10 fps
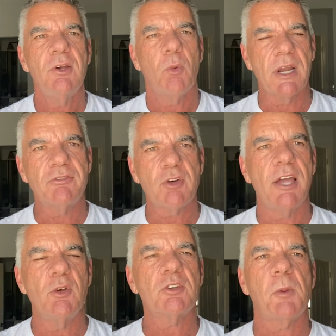what I've
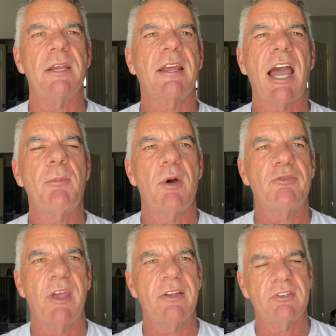tried to explain to Cowboy
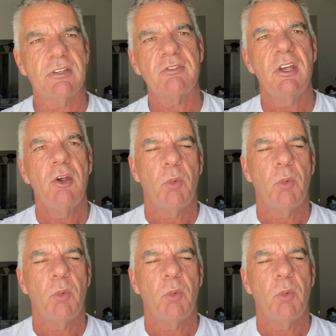fans is